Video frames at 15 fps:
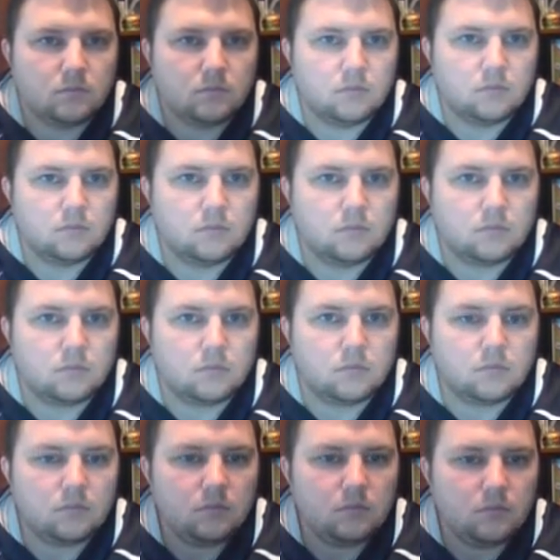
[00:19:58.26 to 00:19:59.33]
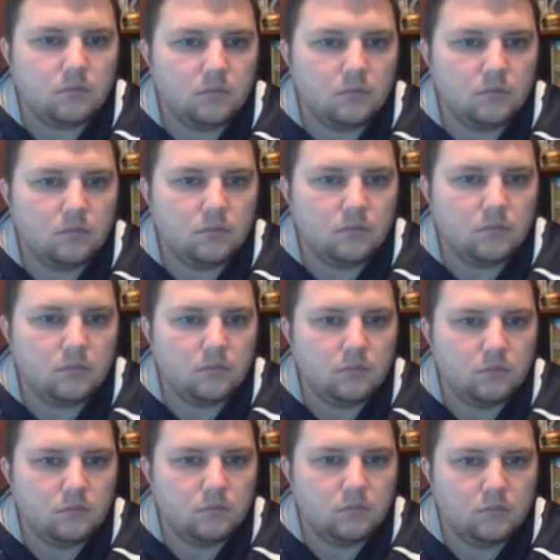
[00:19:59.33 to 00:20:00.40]

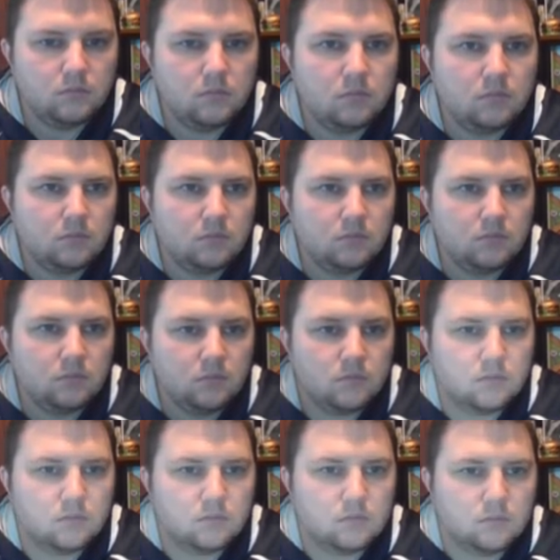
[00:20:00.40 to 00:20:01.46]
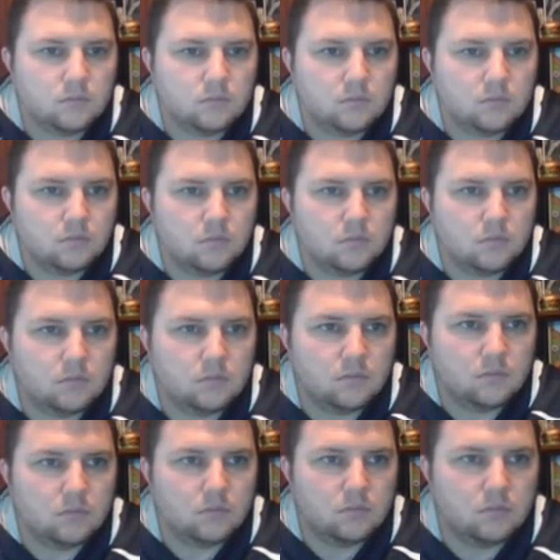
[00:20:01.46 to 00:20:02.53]

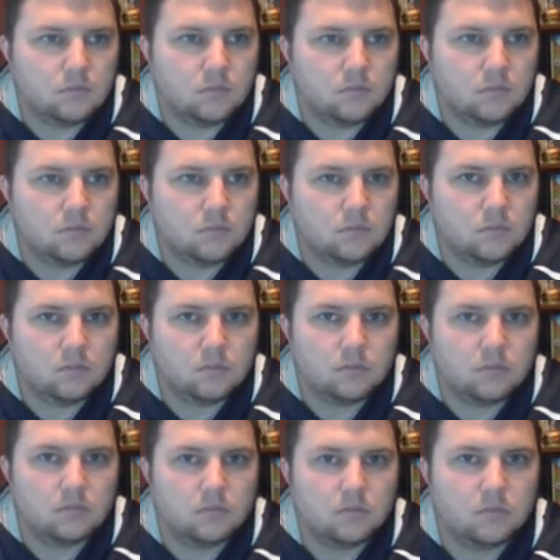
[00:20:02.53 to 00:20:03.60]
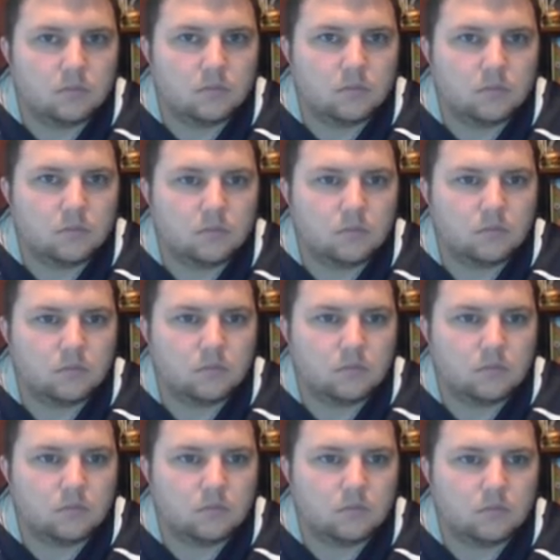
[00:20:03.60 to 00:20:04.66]

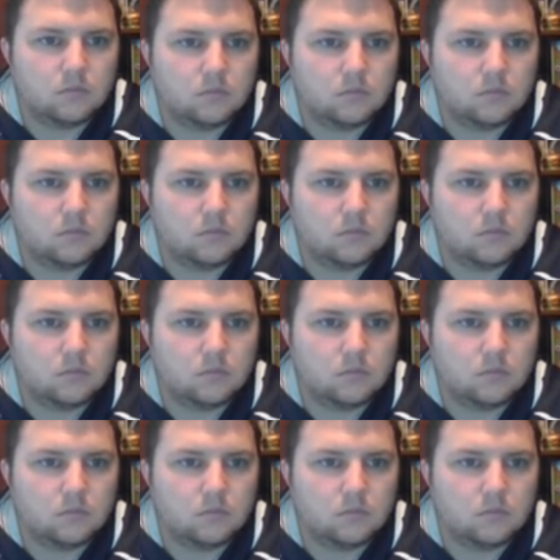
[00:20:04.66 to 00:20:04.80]
[no speech]